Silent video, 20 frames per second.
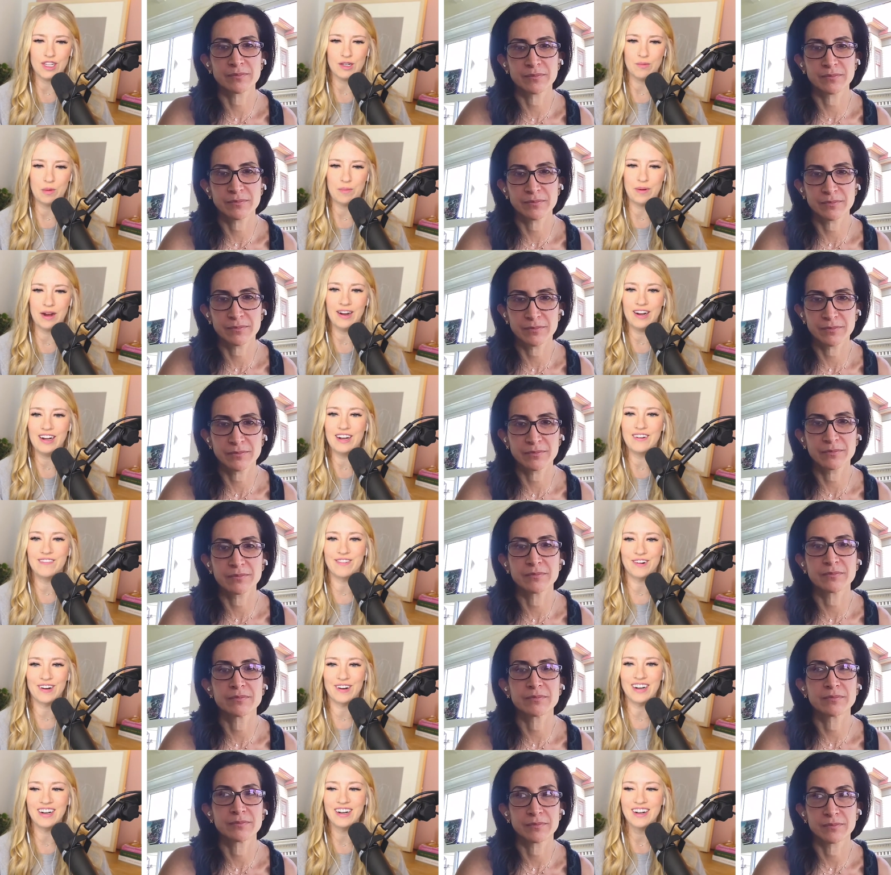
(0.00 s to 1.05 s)
Speaker 1: preparing
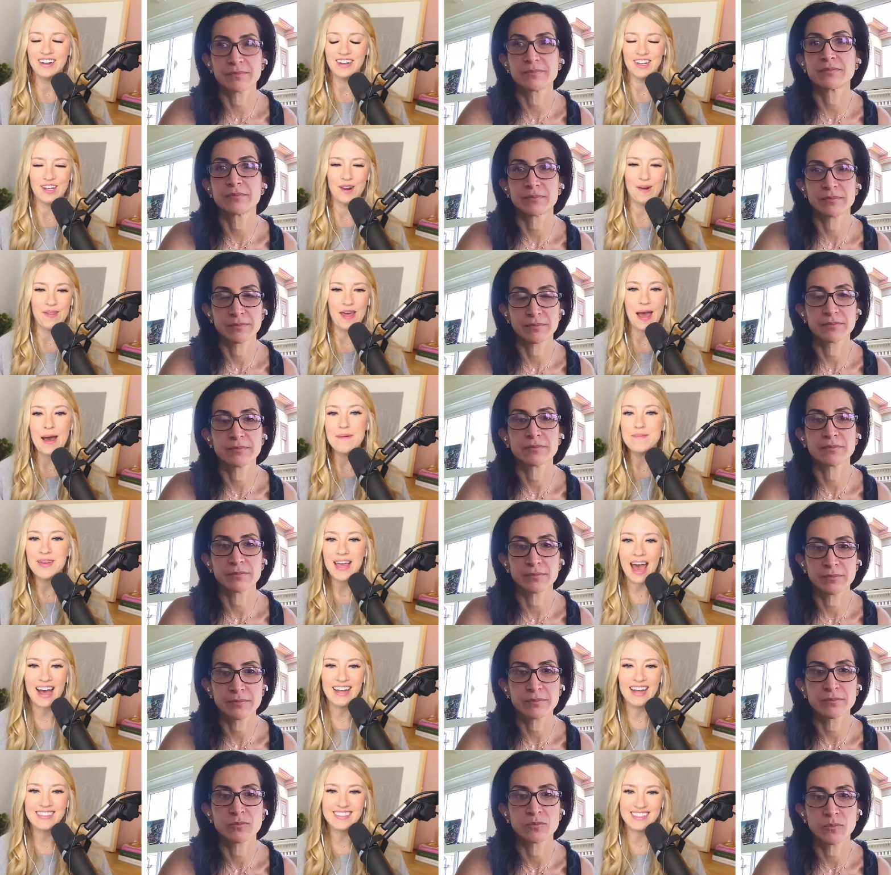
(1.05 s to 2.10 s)
for, you know, the
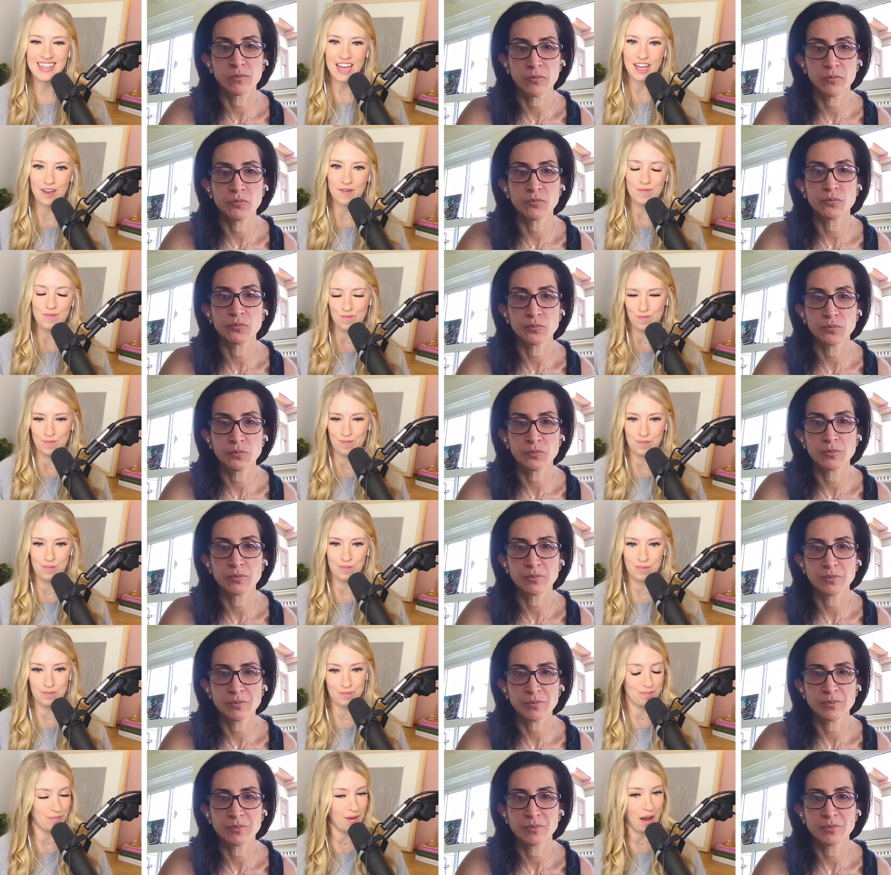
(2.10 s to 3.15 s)
MCATs, like
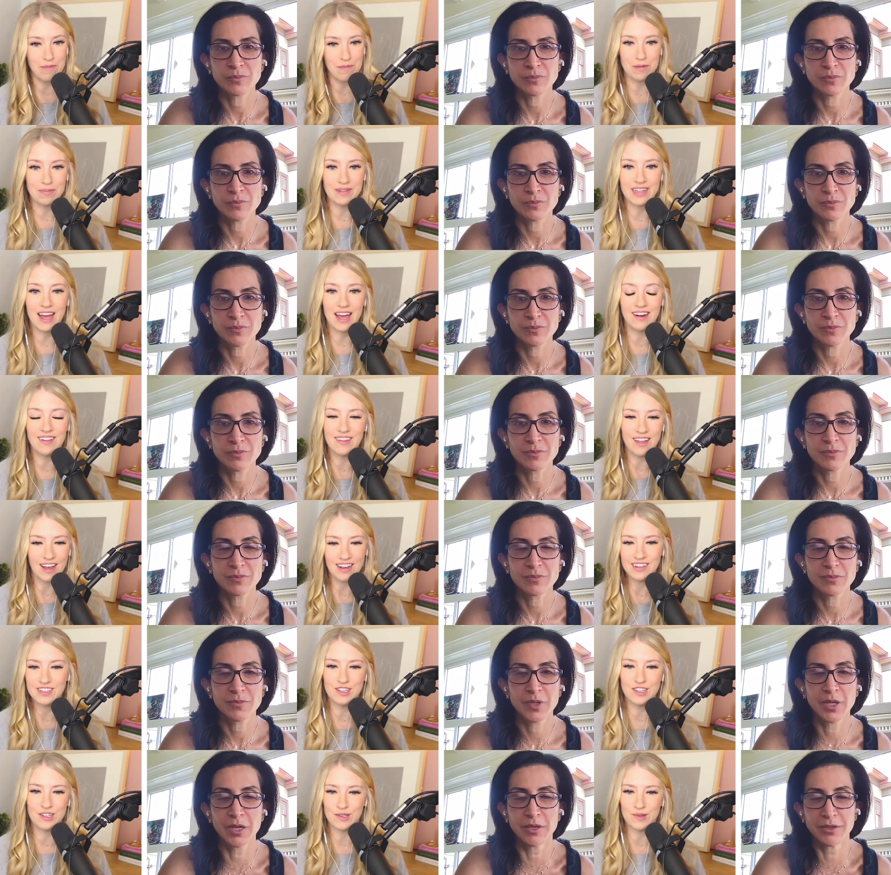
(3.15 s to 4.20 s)
probably had a
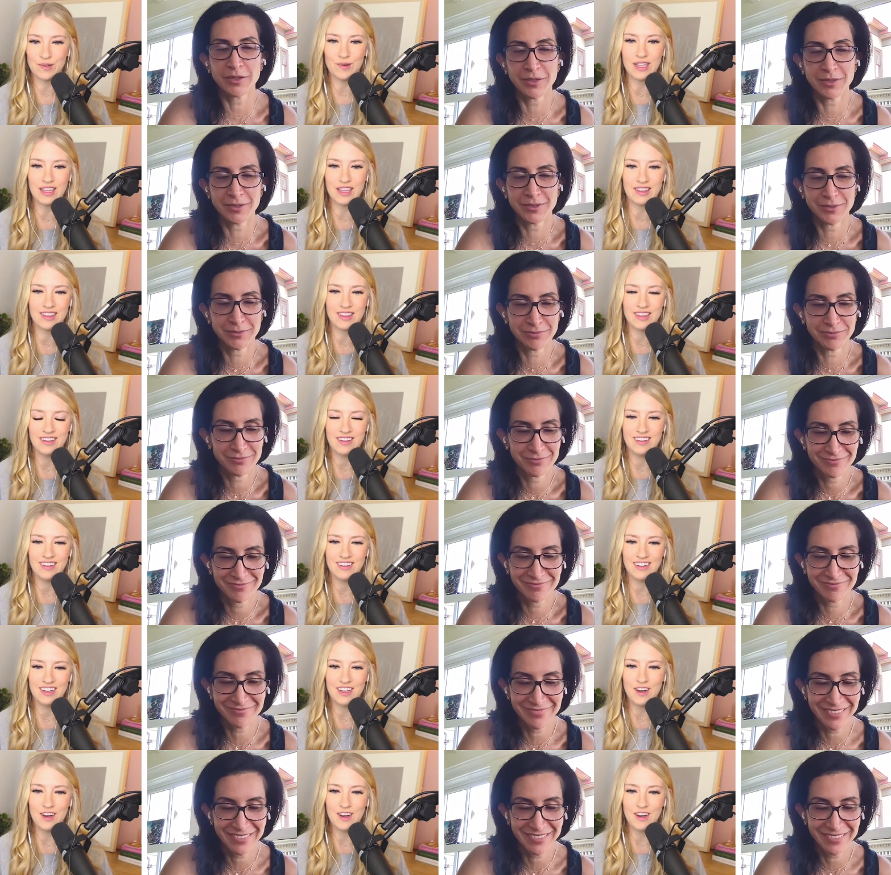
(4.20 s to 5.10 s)
lot to do with, you